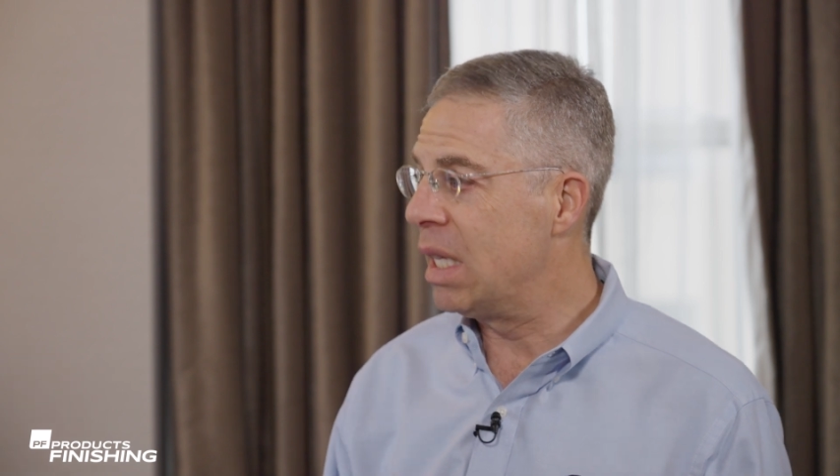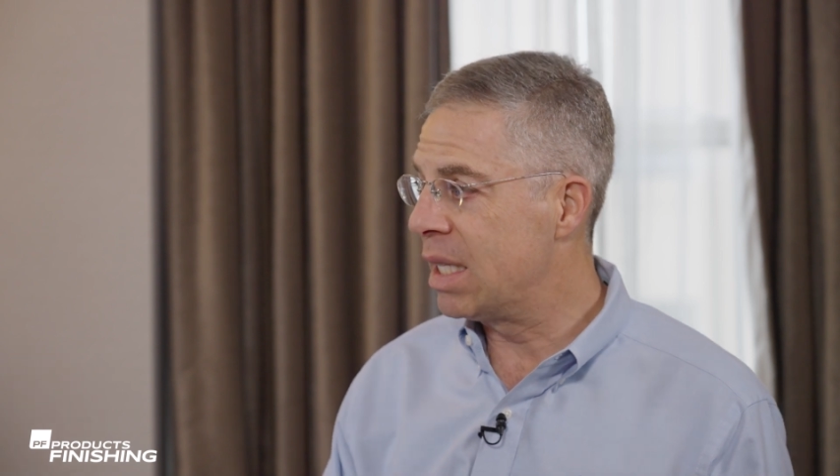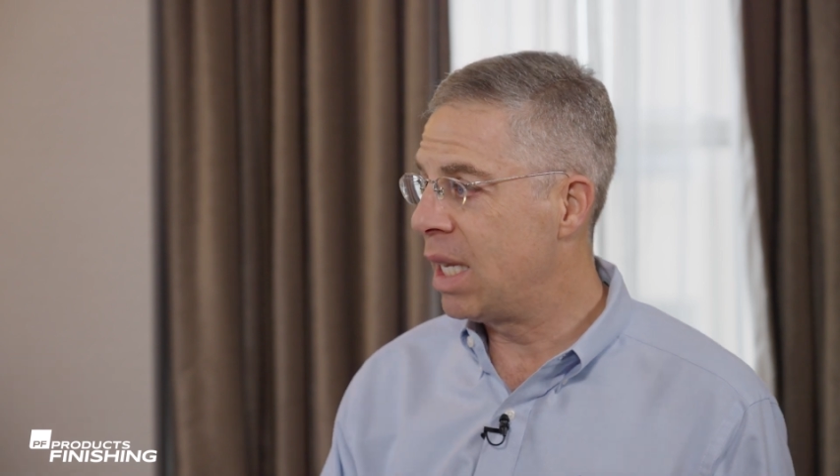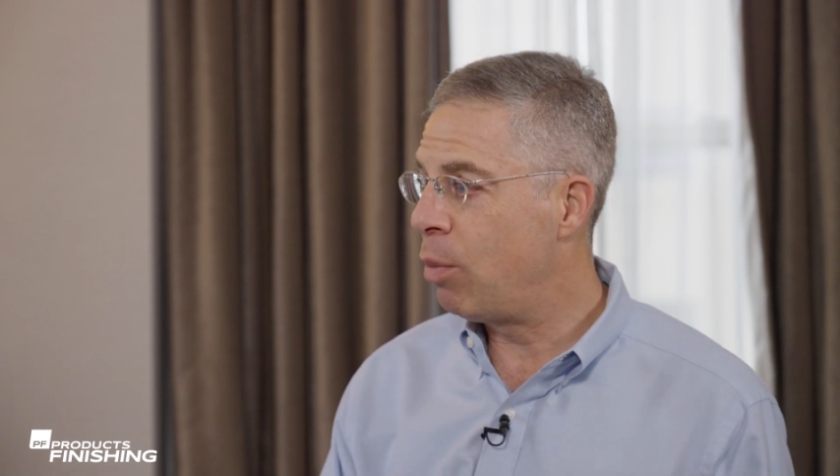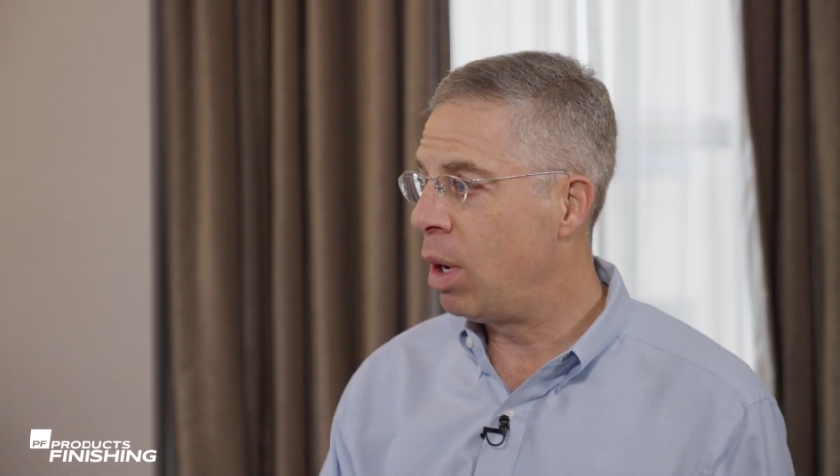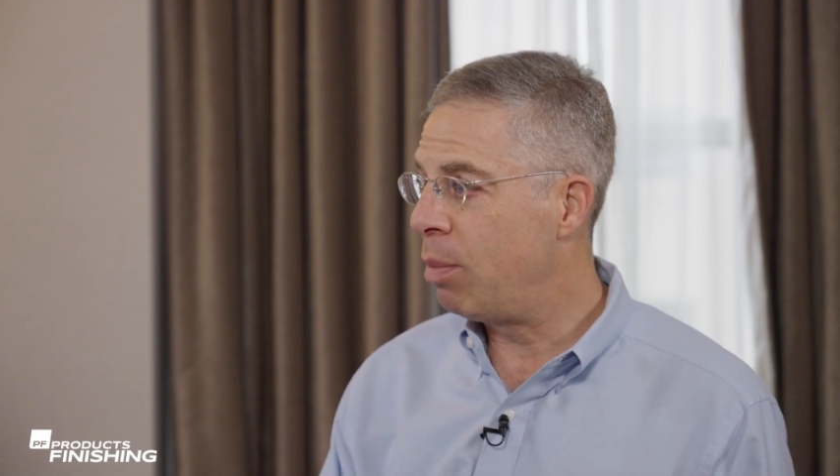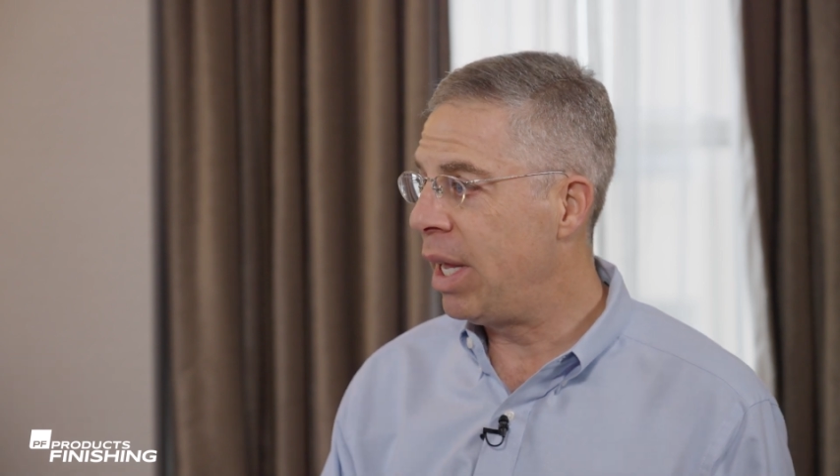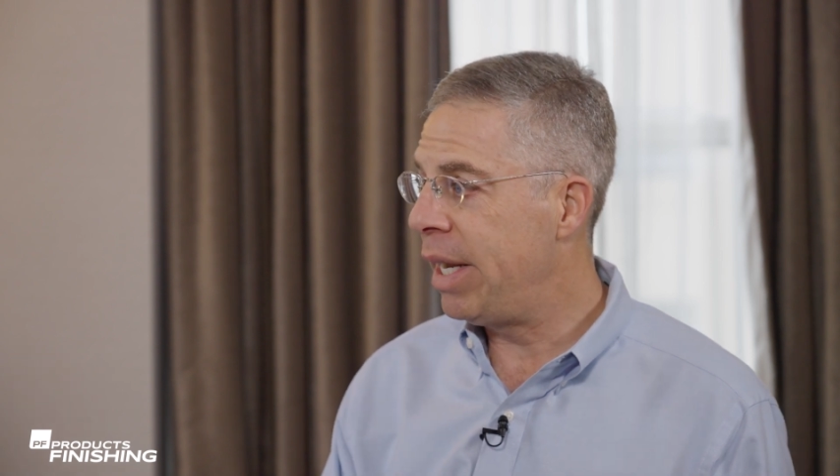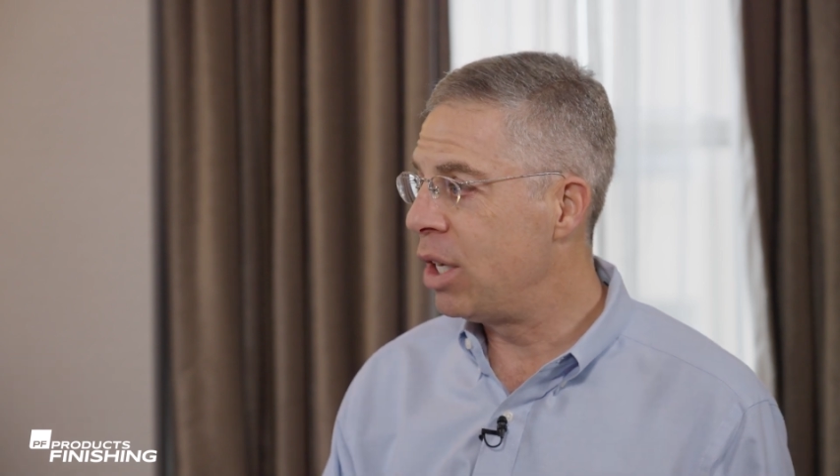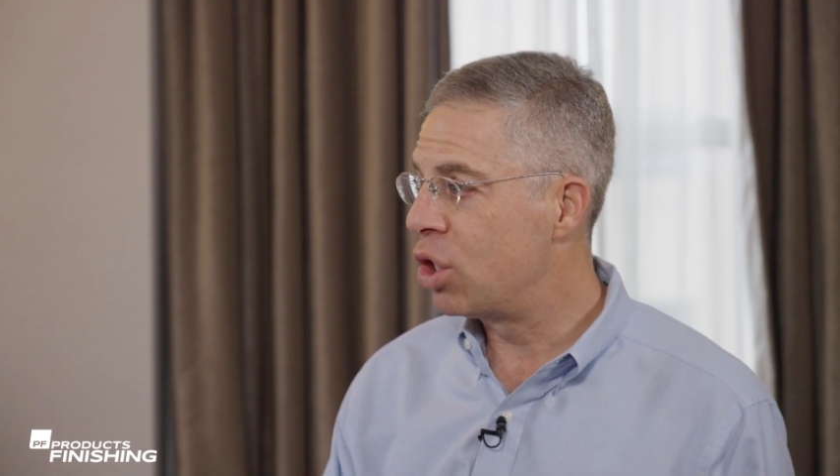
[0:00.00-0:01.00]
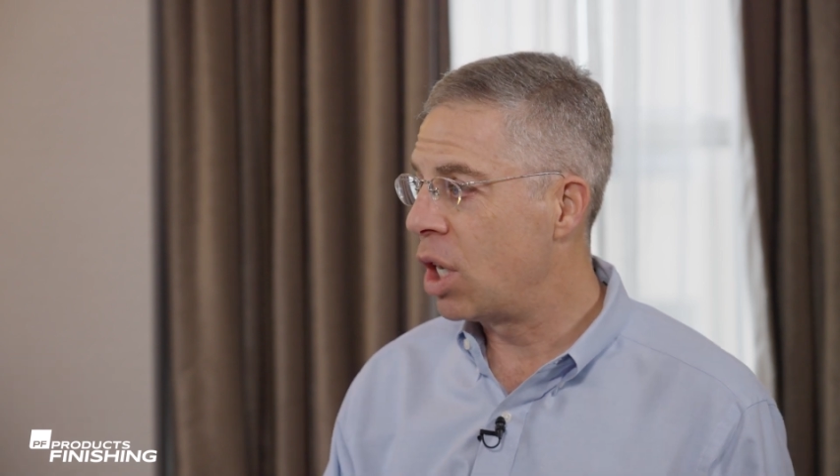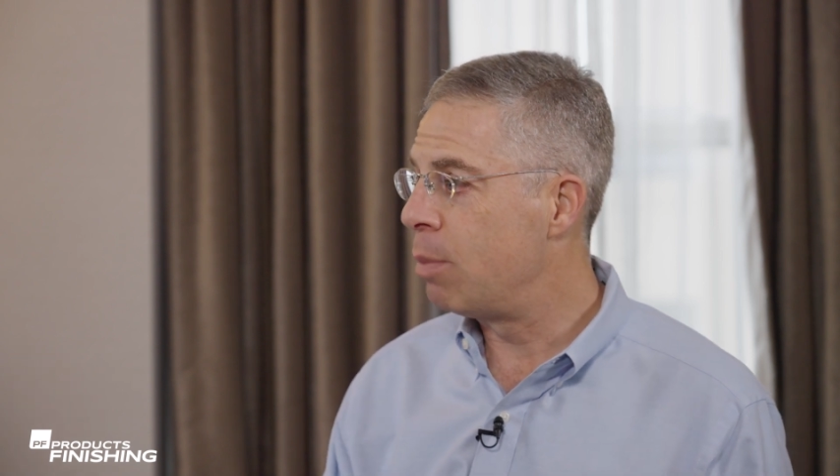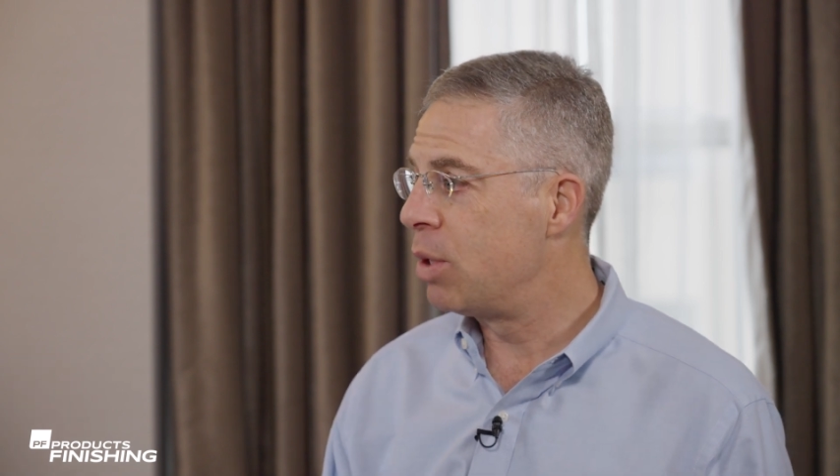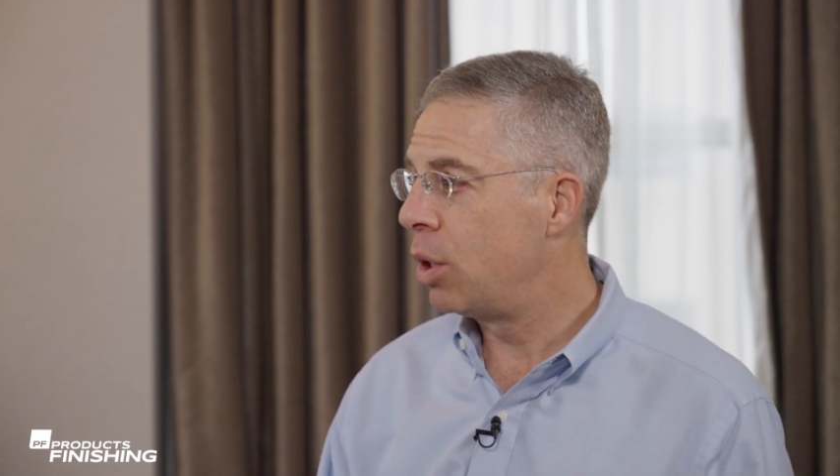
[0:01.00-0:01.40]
The same way plating shops,